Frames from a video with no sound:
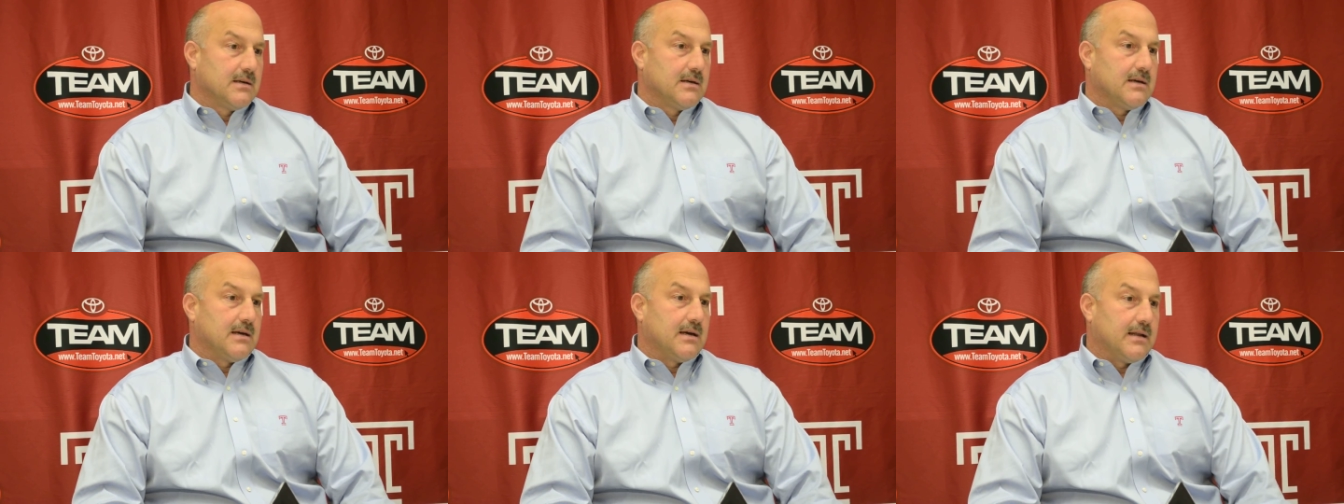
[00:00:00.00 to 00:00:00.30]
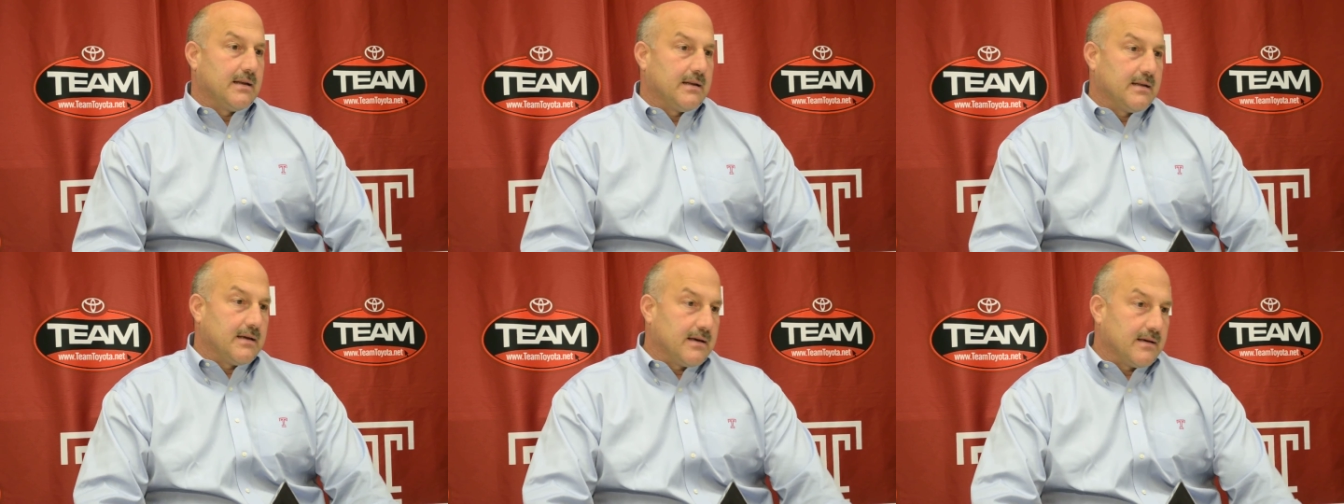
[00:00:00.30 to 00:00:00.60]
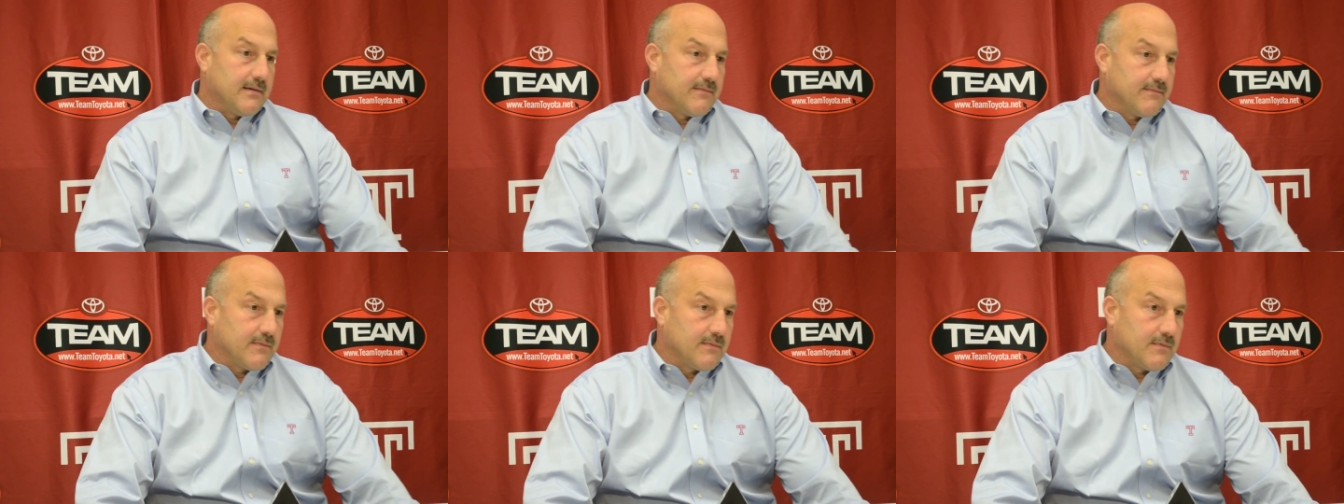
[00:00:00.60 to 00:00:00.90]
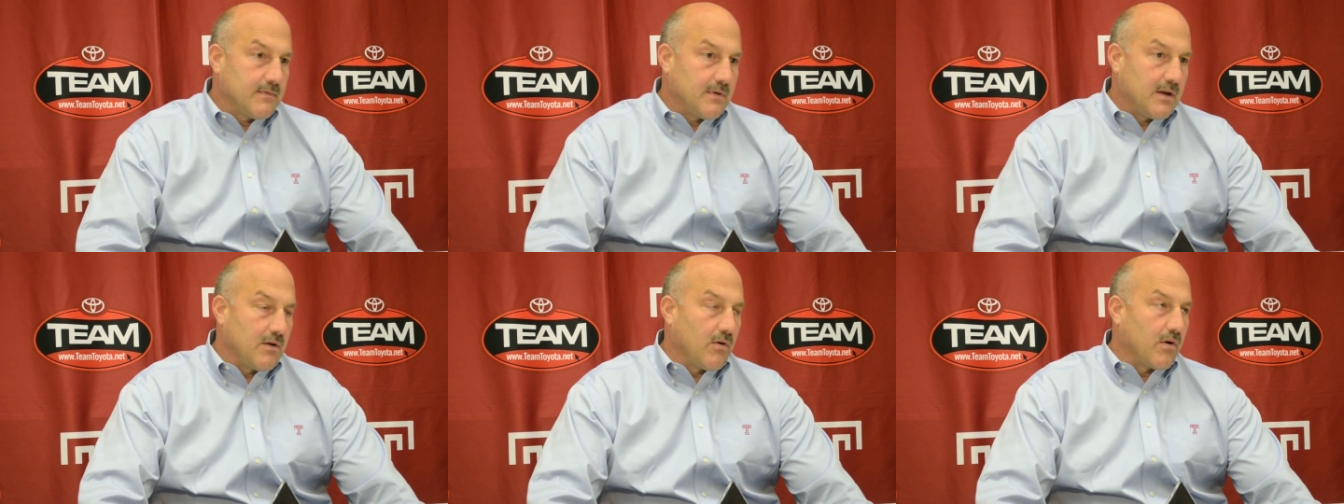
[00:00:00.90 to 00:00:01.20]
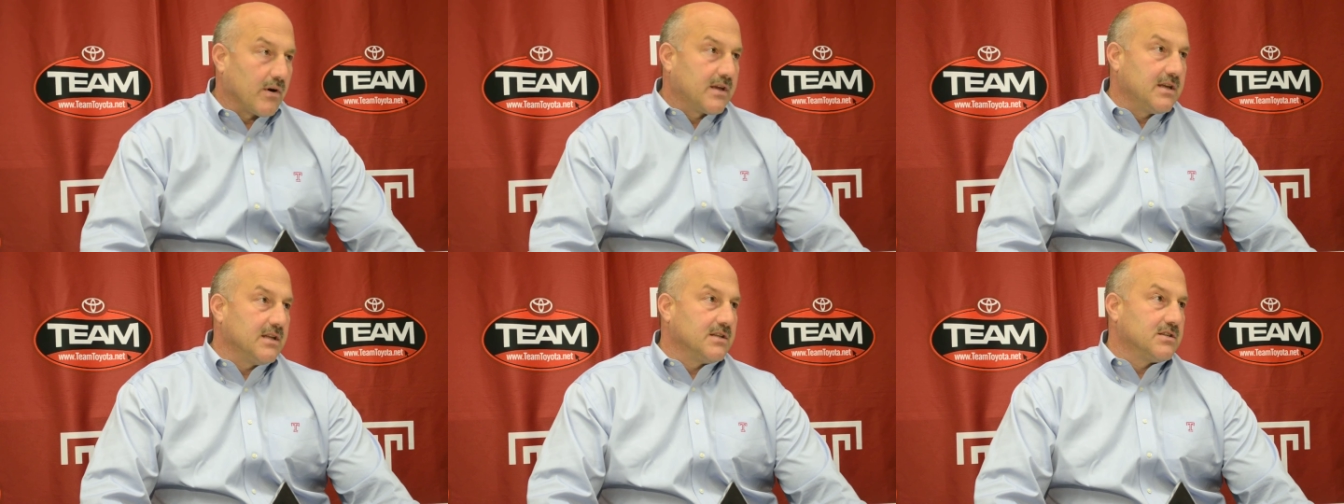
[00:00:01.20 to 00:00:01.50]
And I know
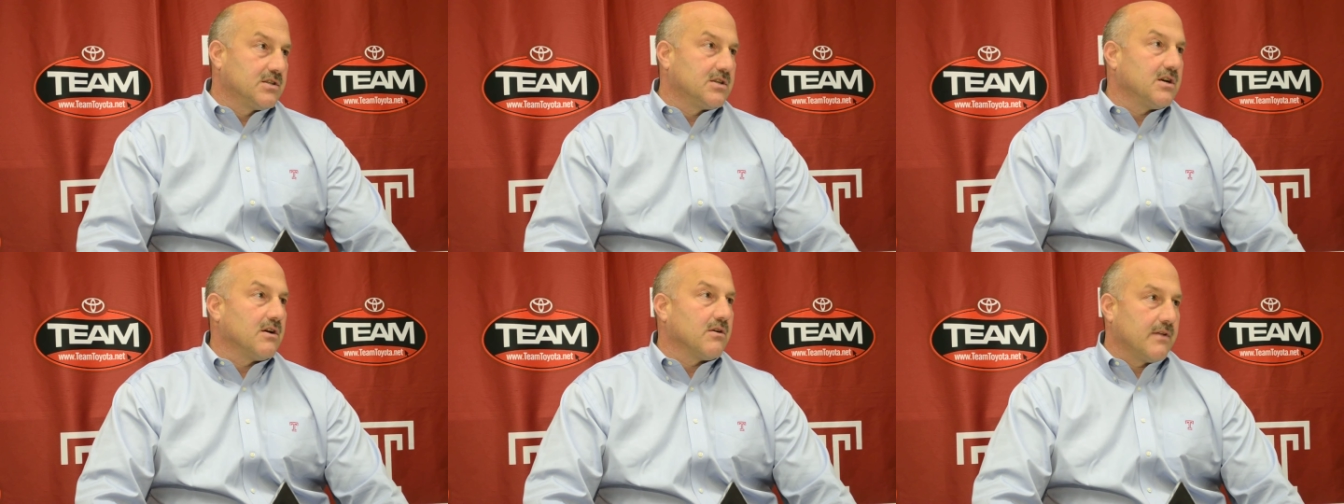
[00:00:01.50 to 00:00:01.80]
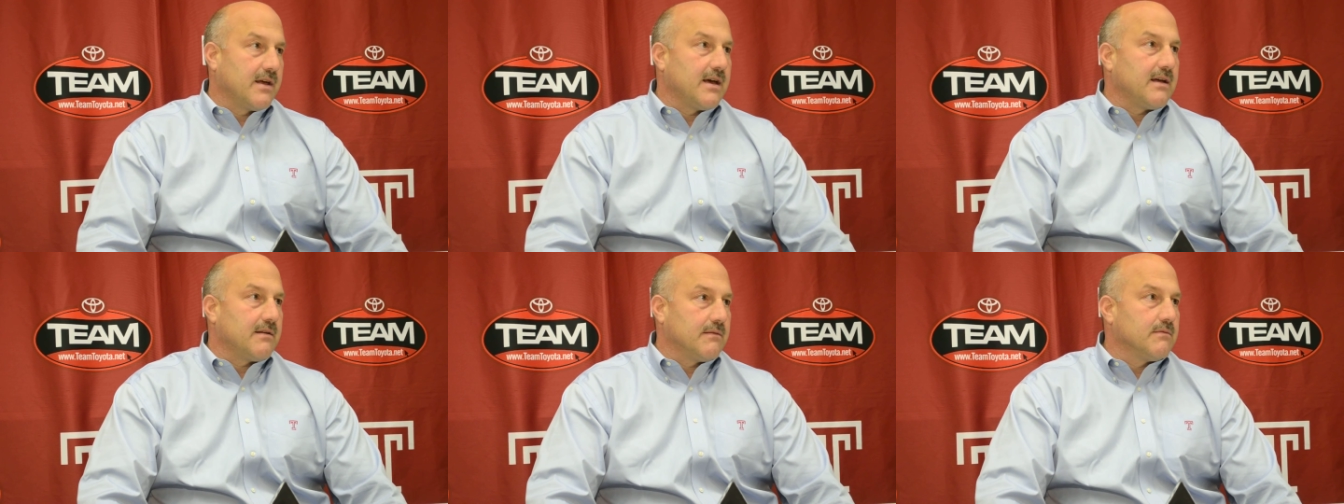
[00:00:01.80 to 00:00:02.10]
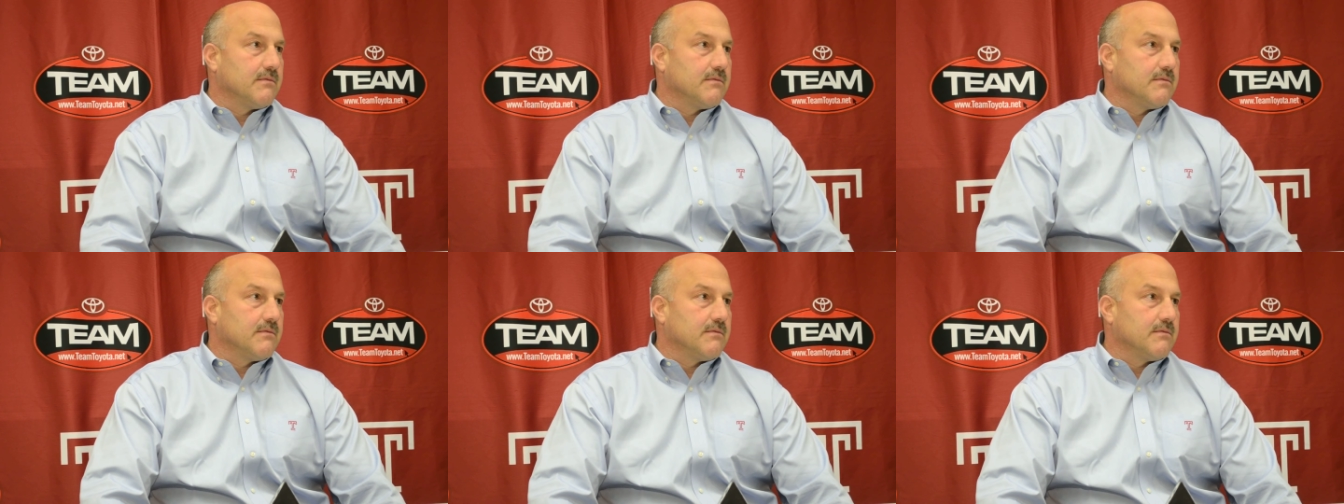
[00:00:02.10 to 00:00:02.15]
our kids share that.